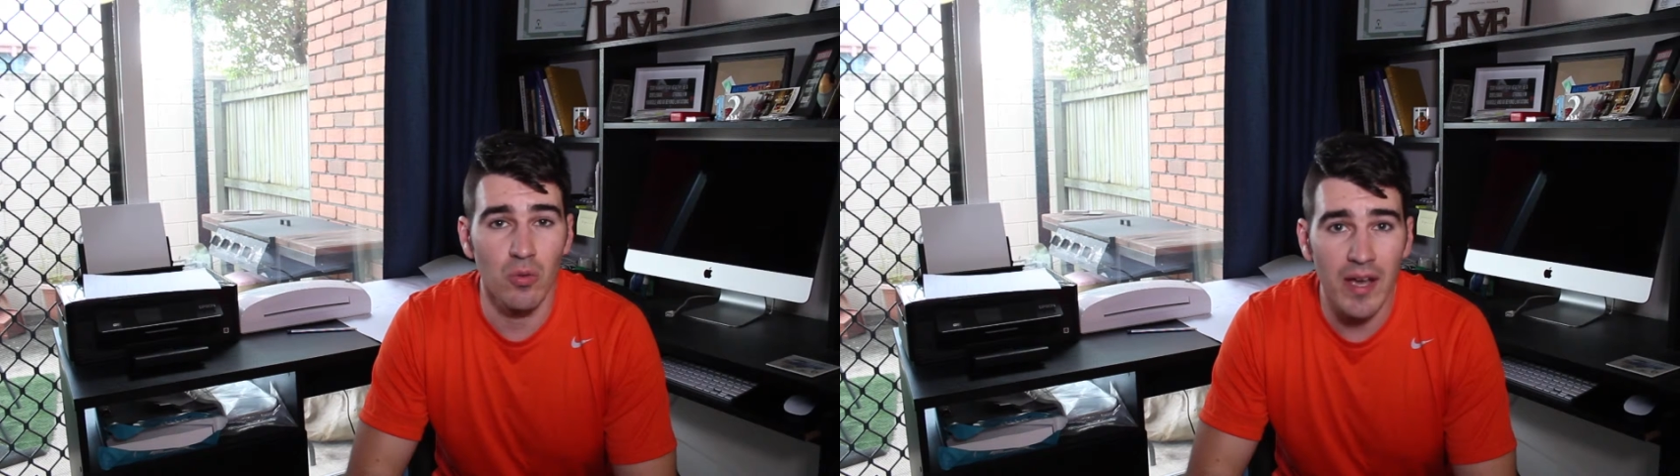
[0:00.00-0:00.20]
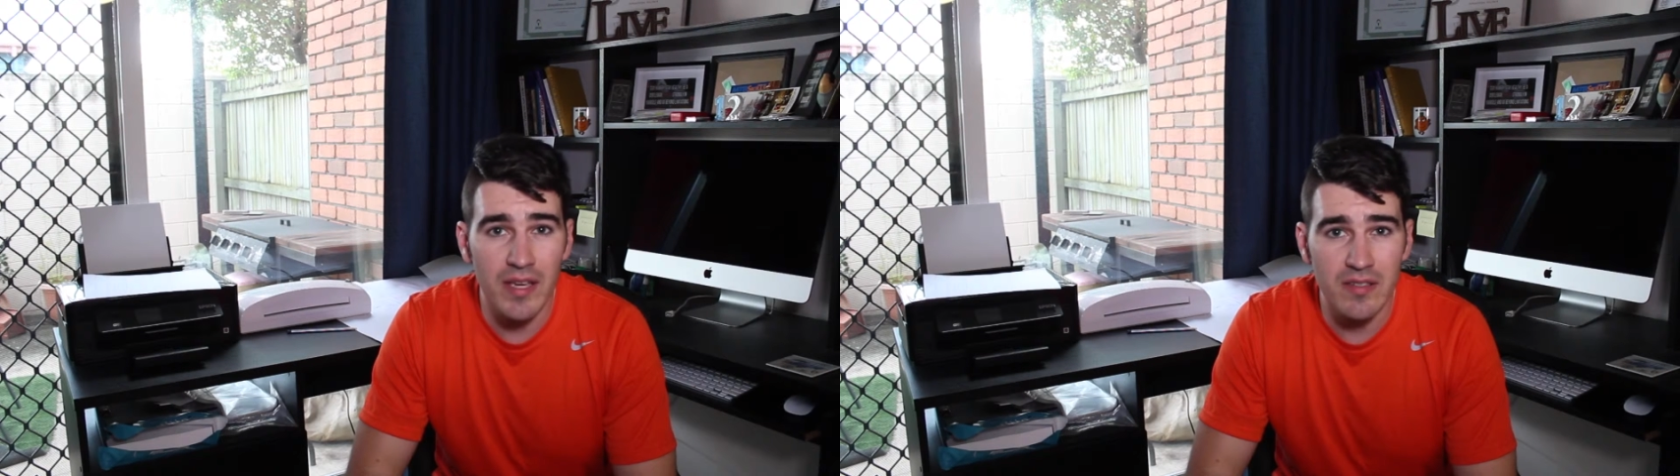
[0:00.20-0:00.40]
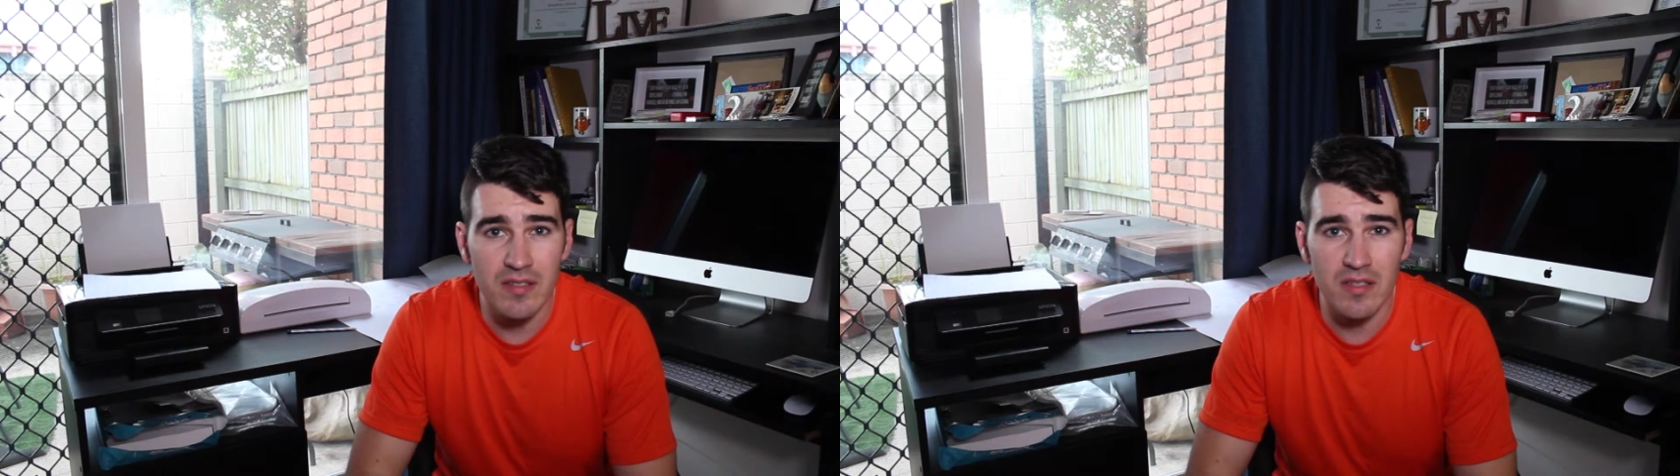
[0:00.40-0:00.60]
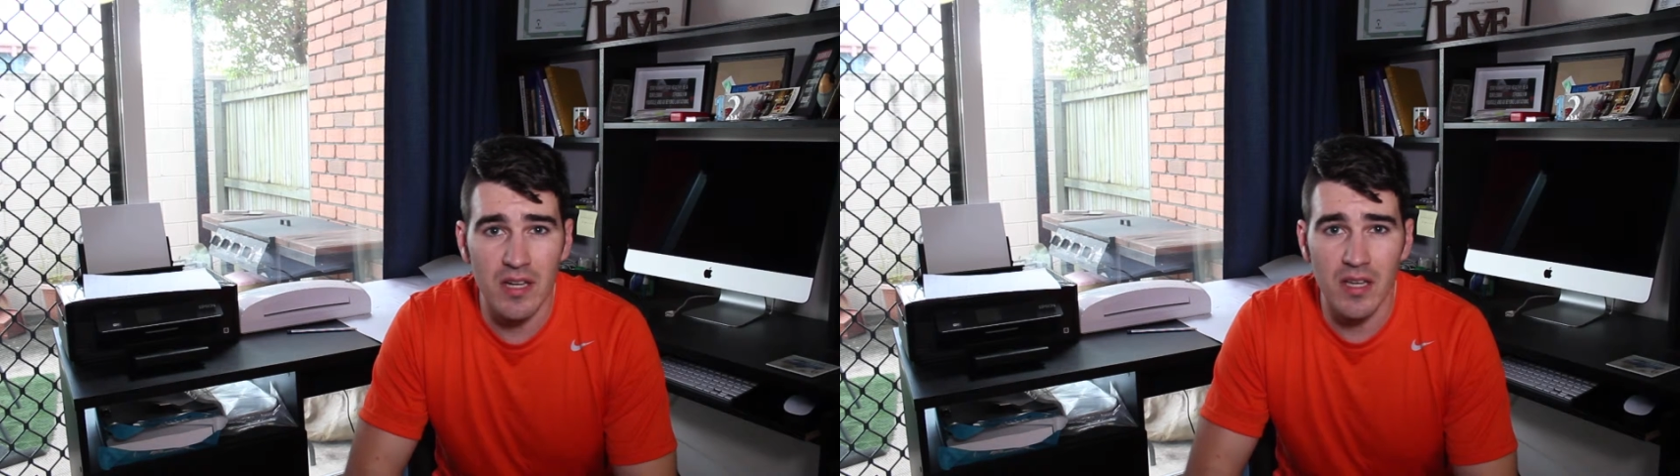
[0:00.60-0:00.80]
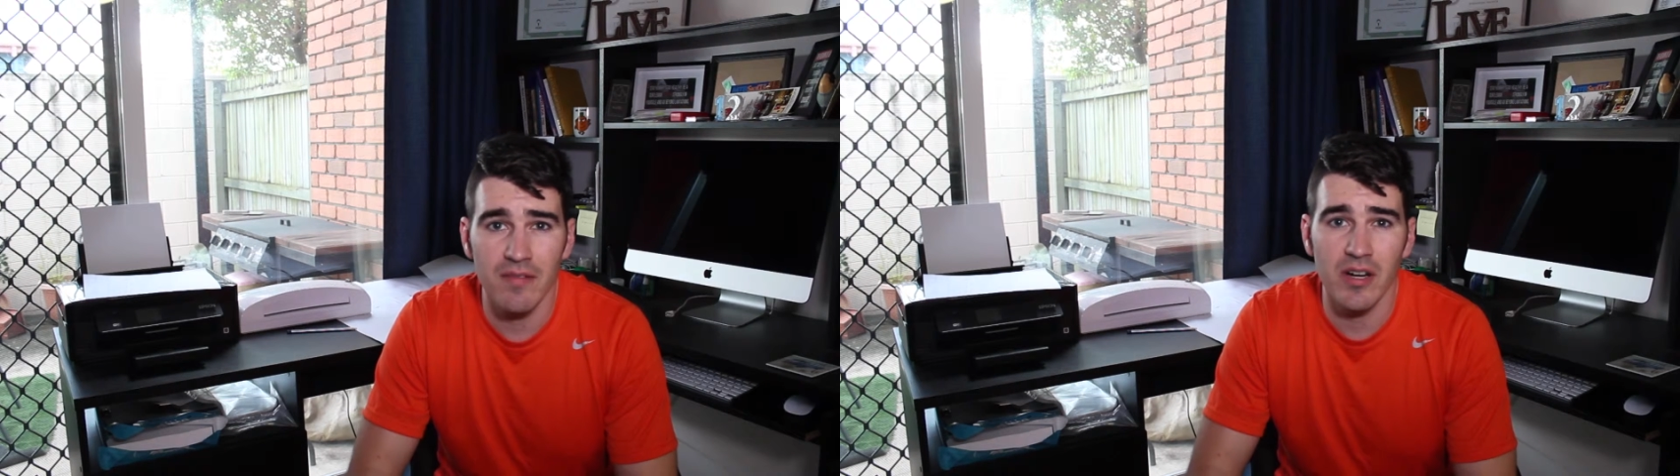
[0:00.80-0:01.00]
weigh-ins and
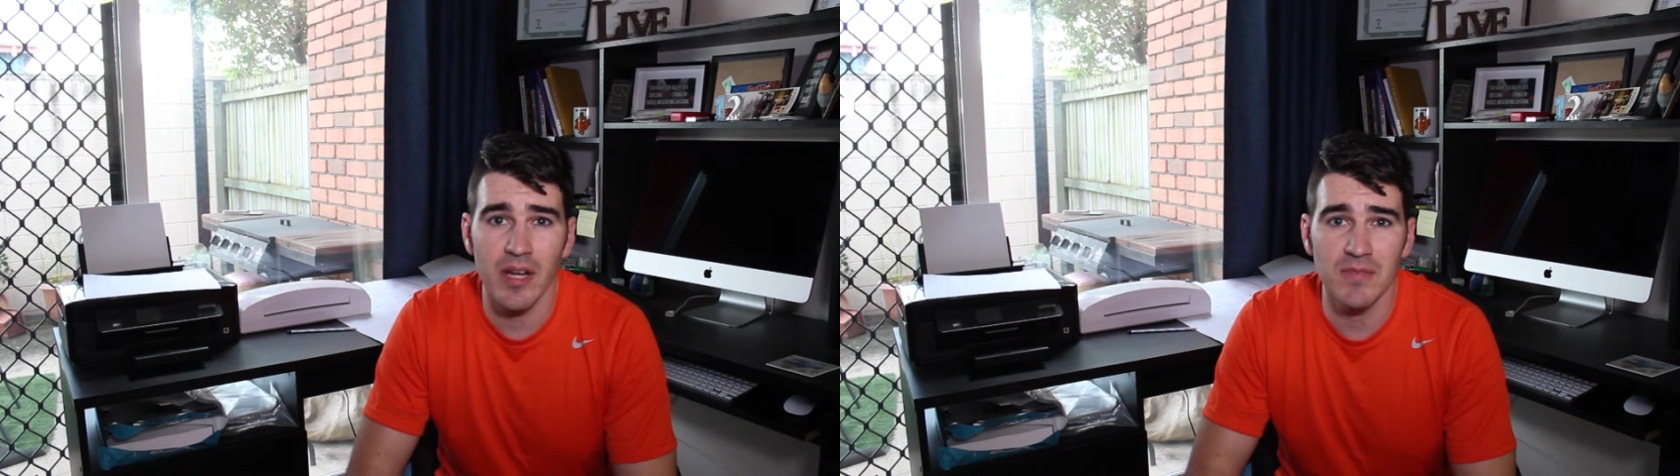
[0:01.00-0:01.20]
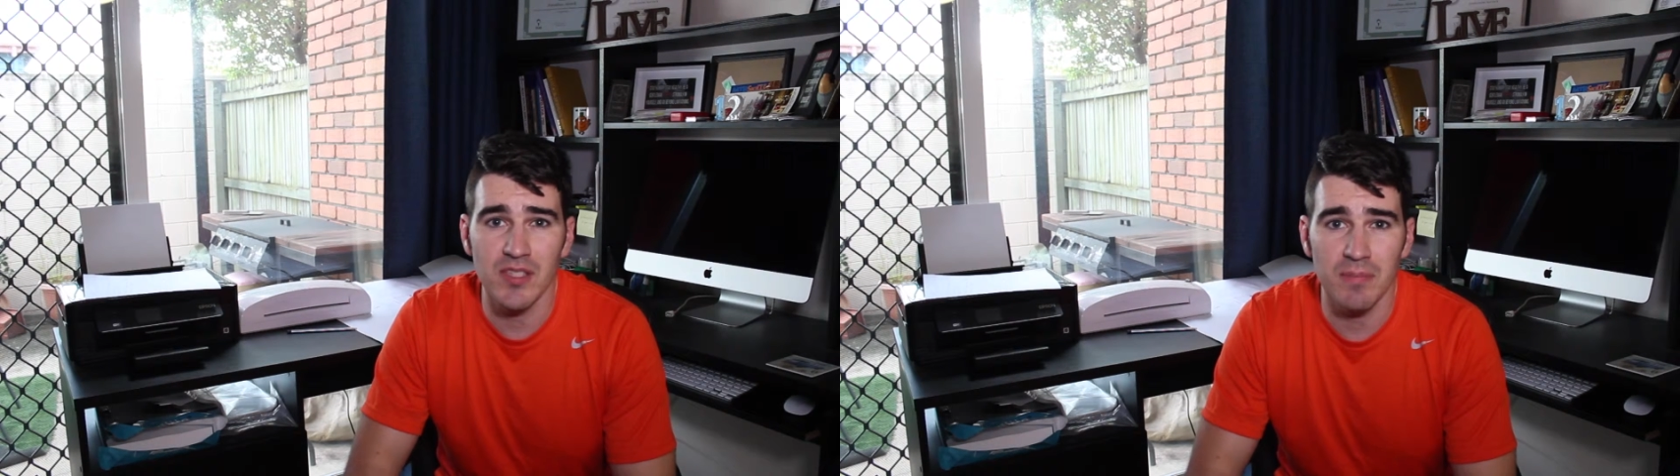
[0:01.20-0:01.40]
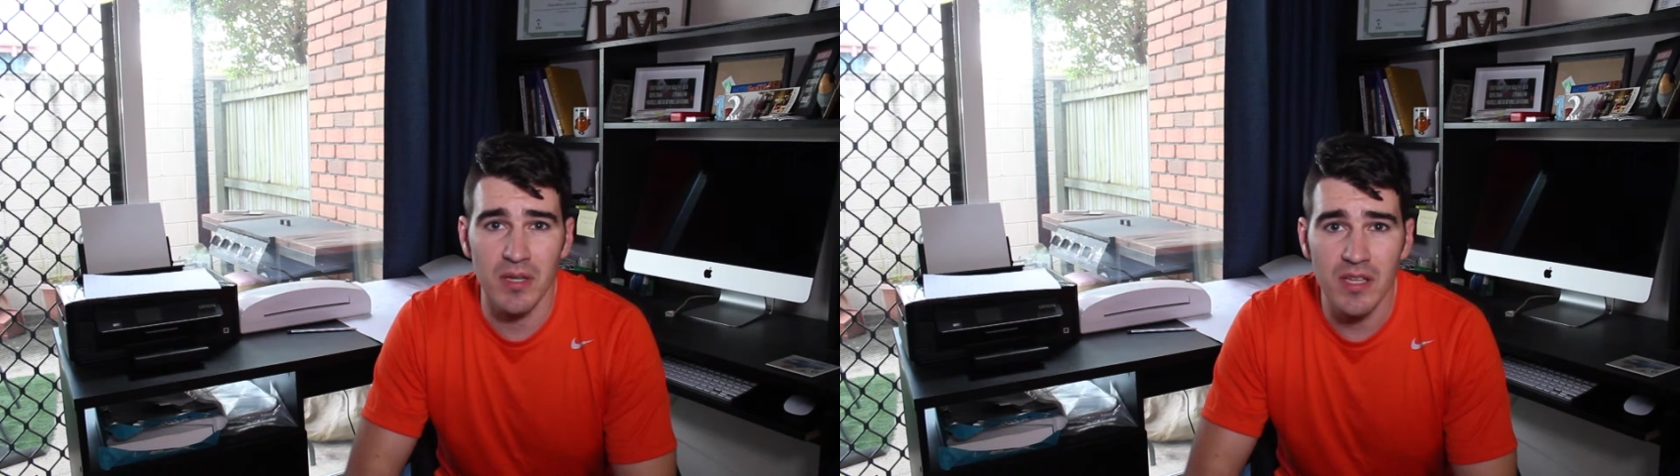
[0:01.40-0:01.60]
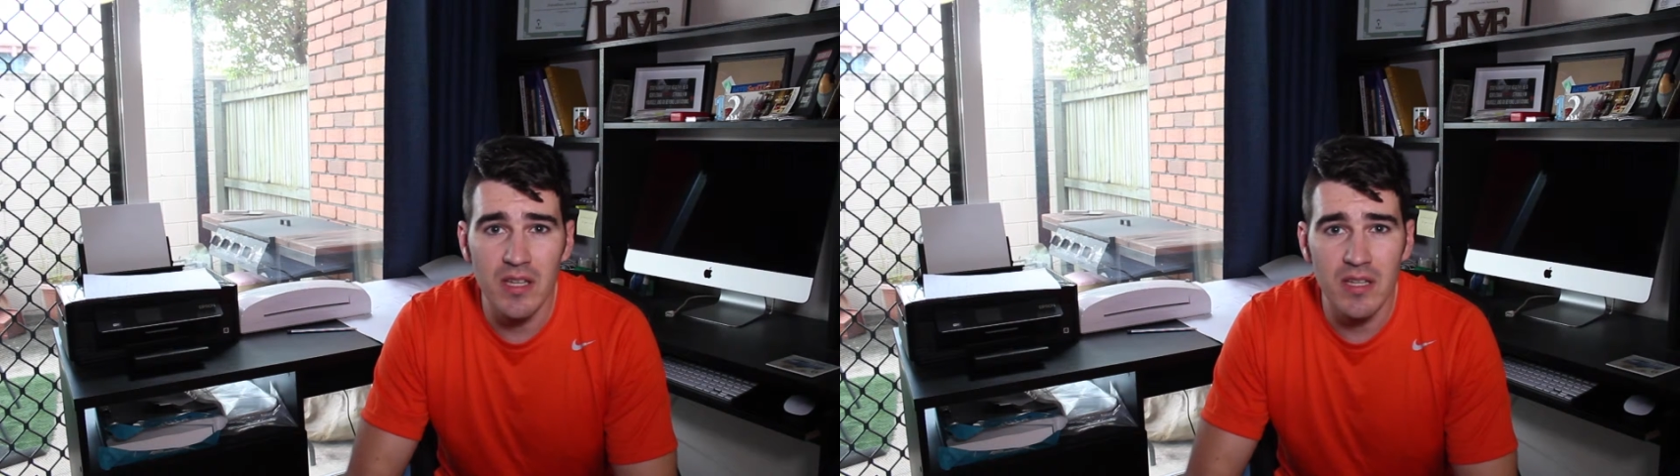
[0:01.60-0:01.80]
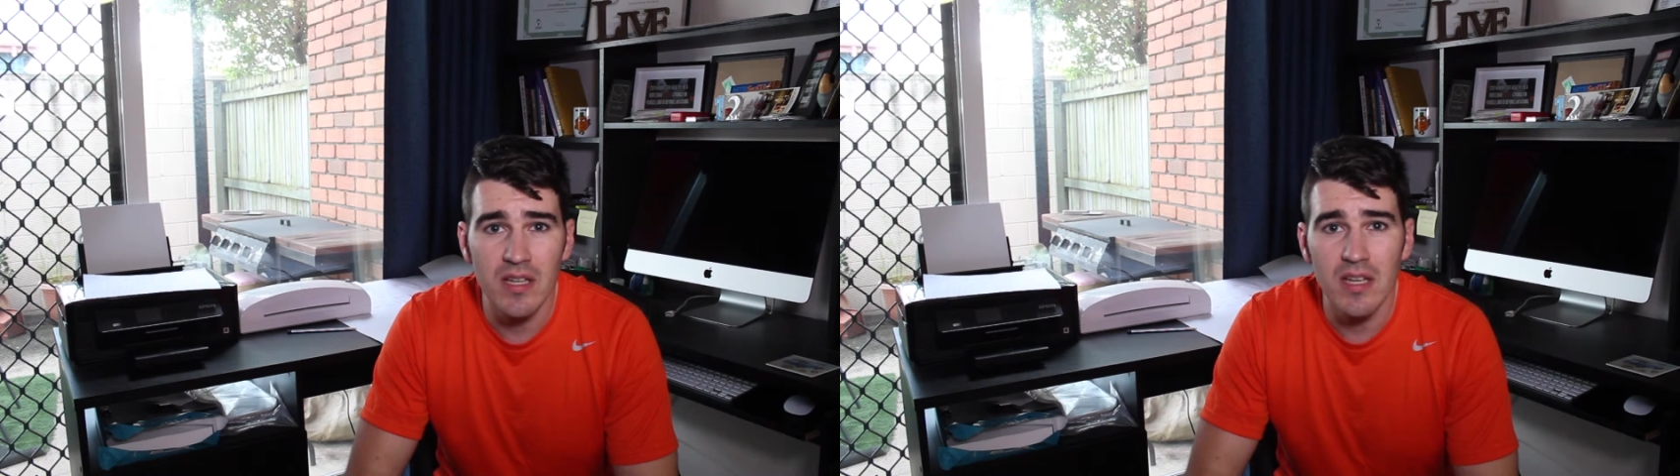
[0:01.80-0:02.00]
getting everyone up to speed.